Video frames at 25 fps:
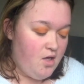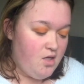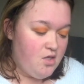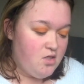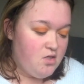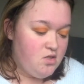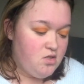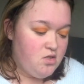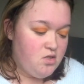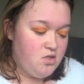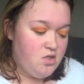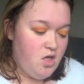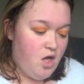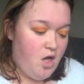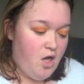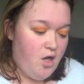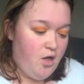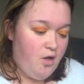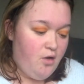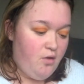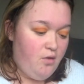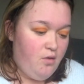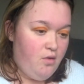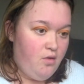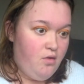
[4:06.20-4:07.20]

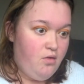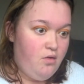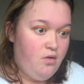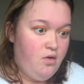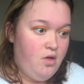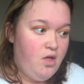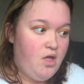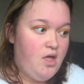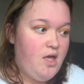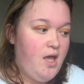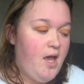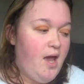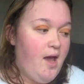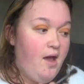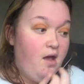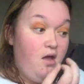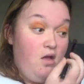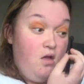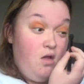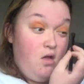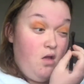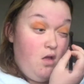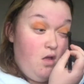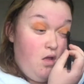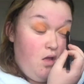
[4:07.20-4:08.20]
so yeah,
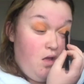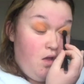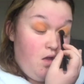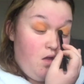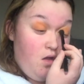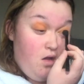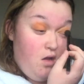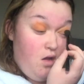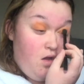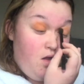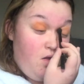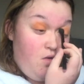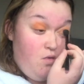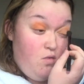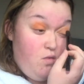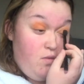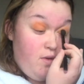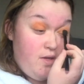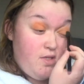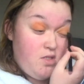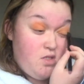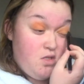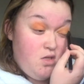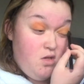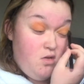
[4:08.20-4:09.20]
I
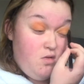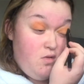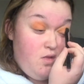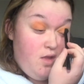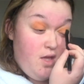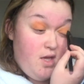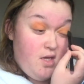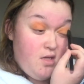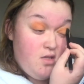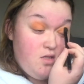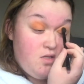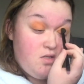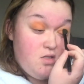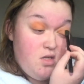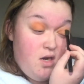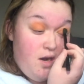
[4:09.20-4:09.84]
always do this,